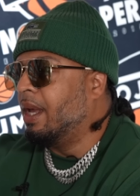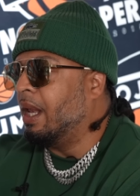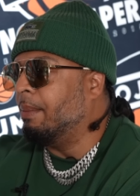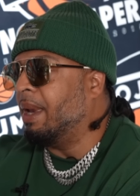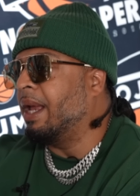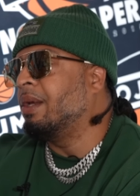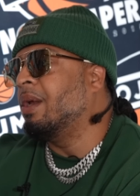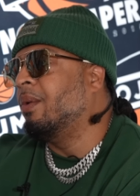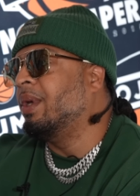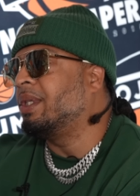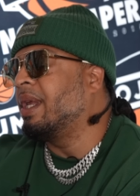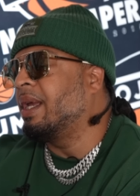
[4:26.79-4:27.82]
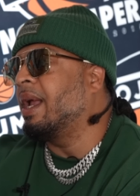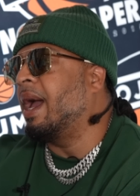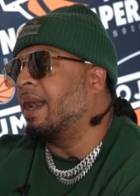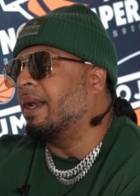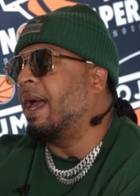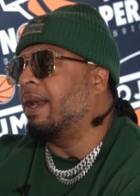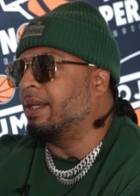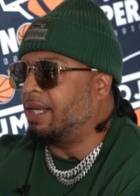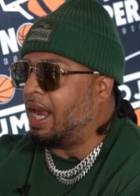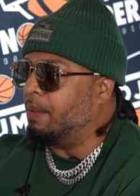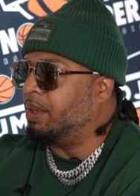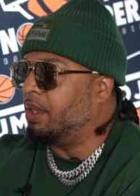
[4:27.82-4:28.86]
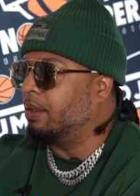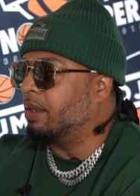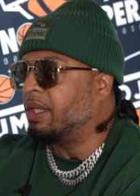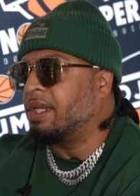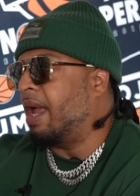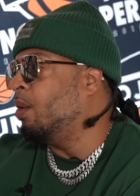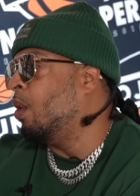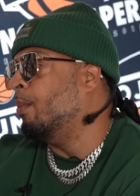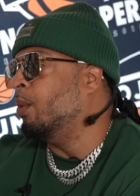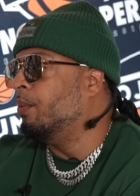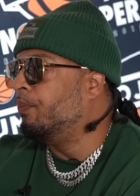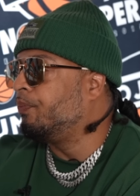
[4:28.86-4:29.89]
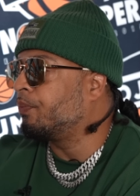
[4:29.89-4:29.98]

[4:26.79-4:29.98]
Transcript: I'm like, yo, this nigga got a lot of tapes. Mm. That's not normal.